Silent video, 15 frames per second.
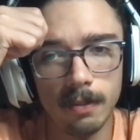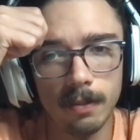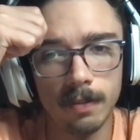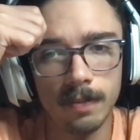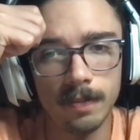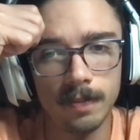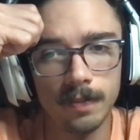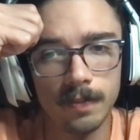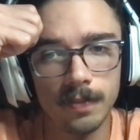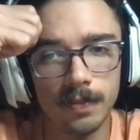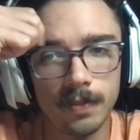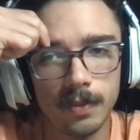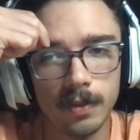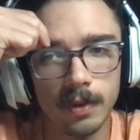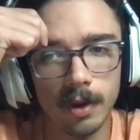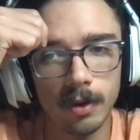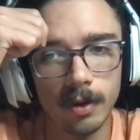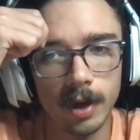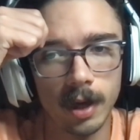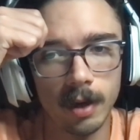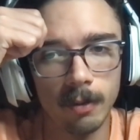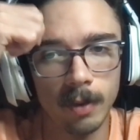Um,
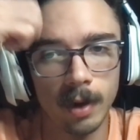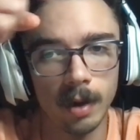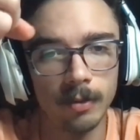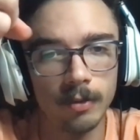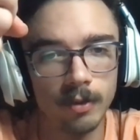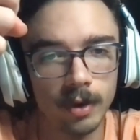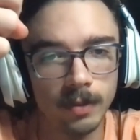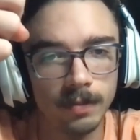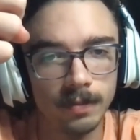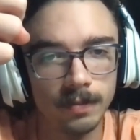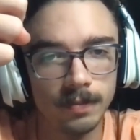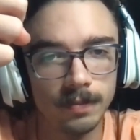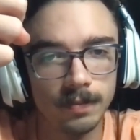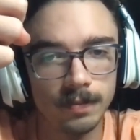okay, Real Madrid,